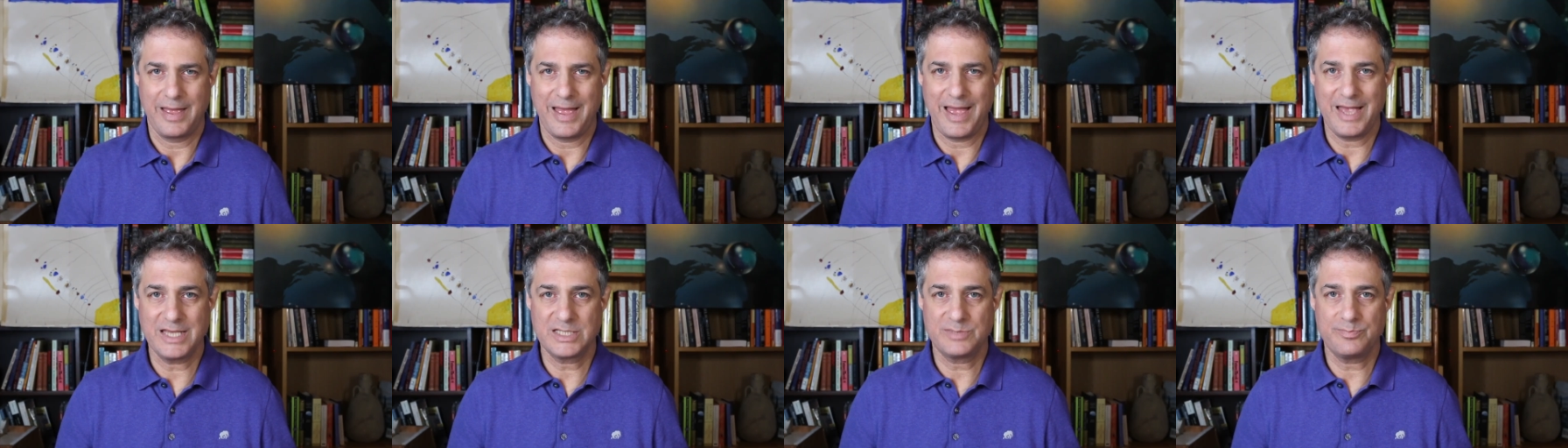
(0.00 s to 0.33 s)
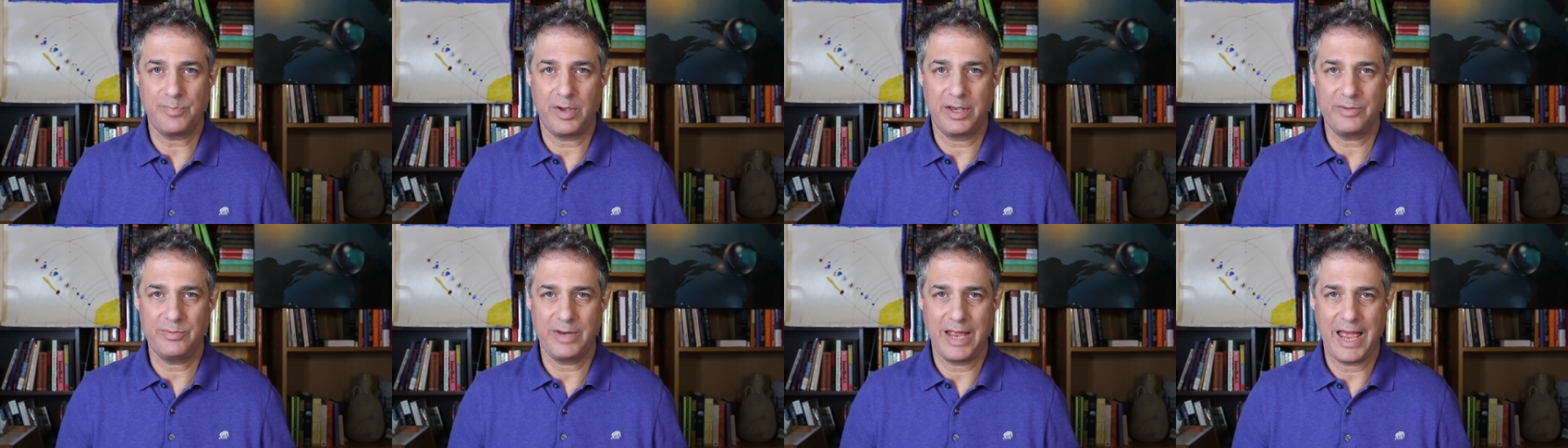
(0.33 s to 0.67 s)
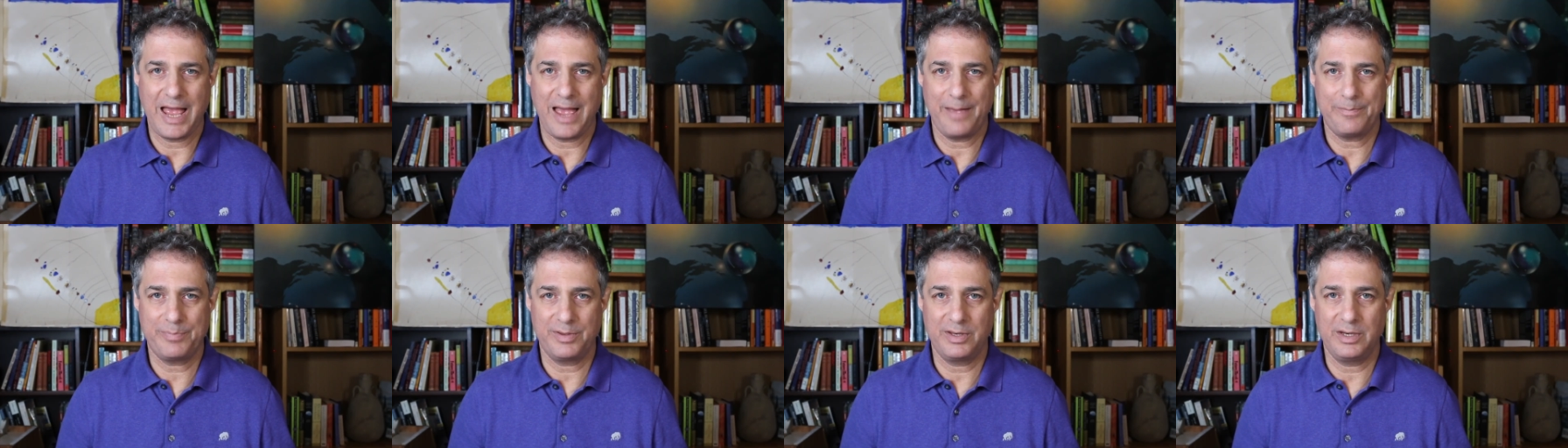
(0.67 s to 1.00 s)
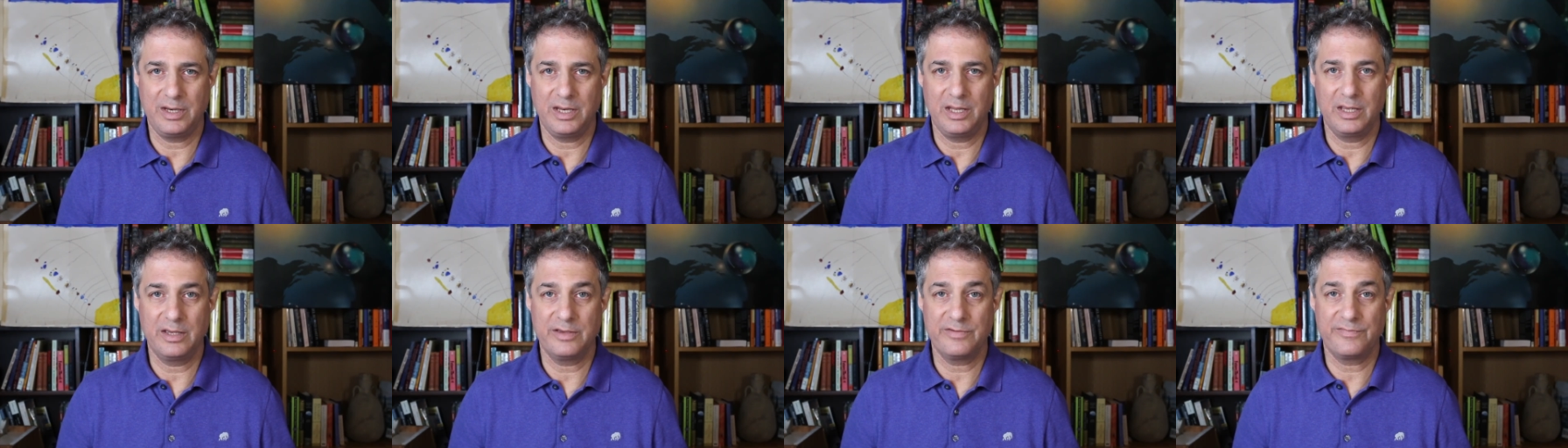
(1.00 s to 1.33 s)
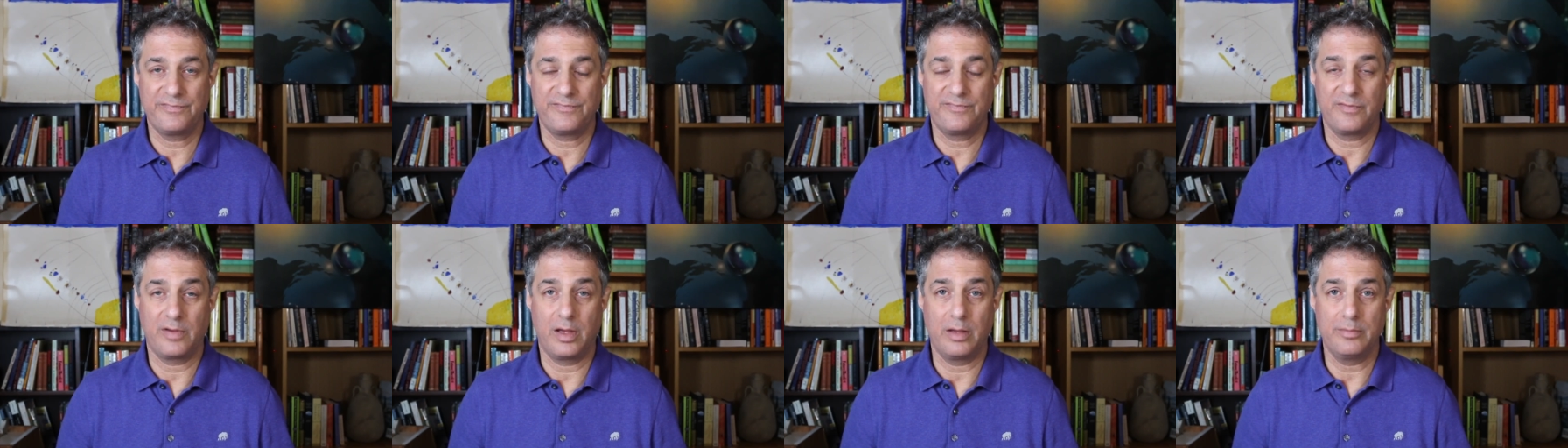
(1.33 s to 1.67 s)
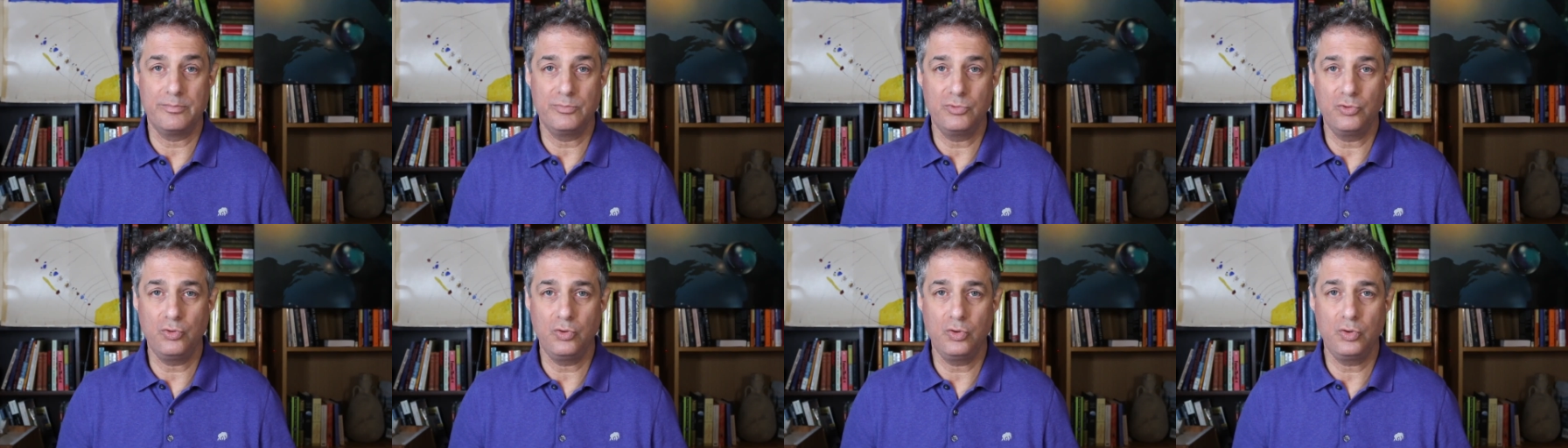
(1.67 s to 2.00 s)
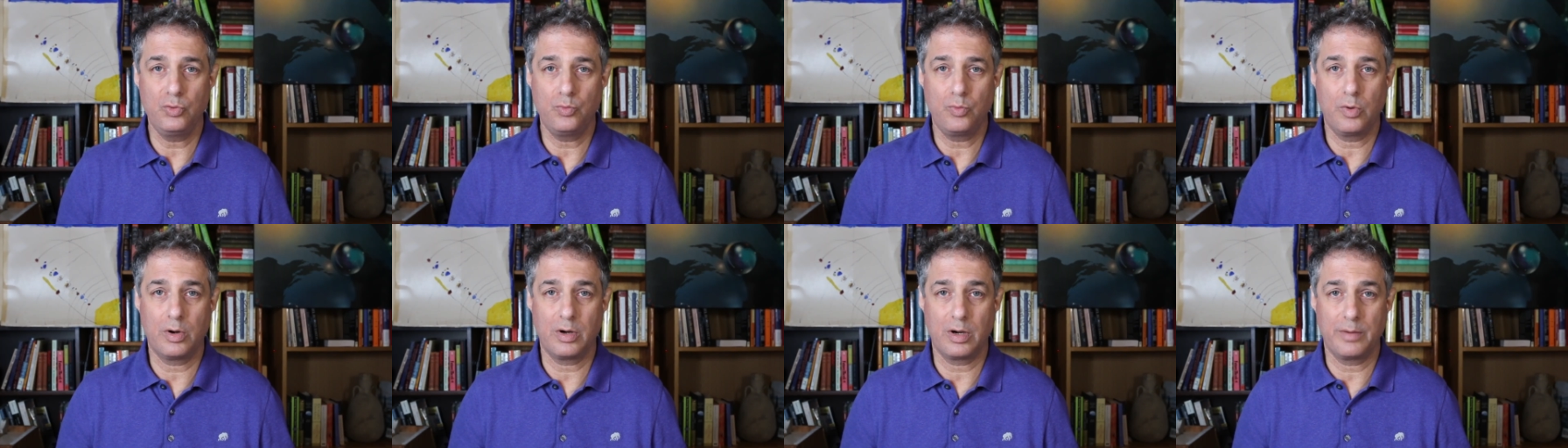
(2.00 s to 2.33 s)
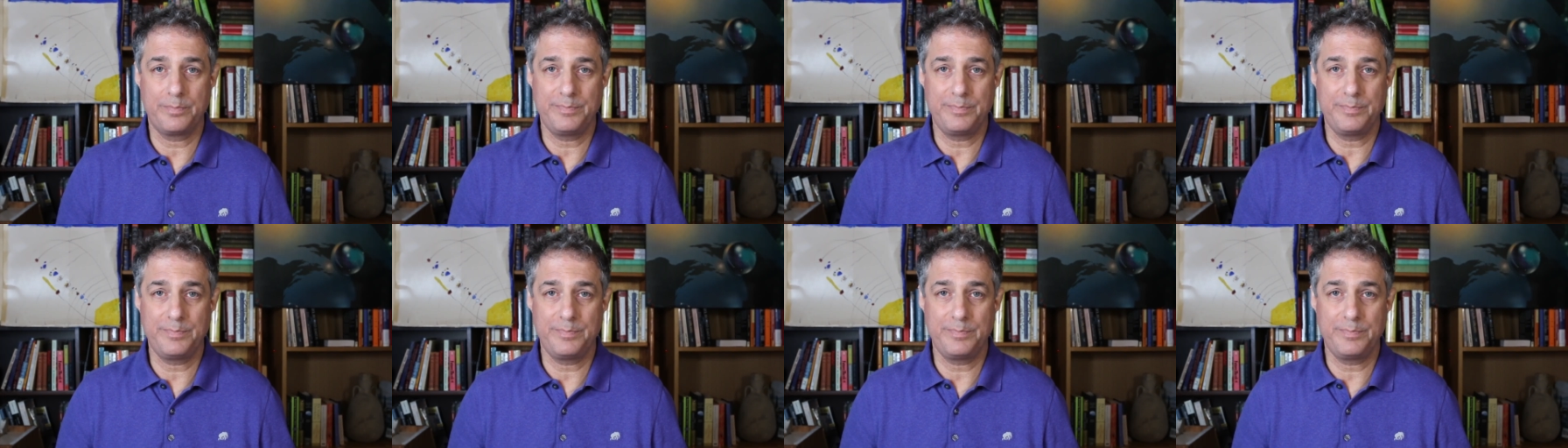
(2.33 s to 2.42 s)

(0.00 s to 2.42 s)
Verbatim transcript: as might happen if a moon were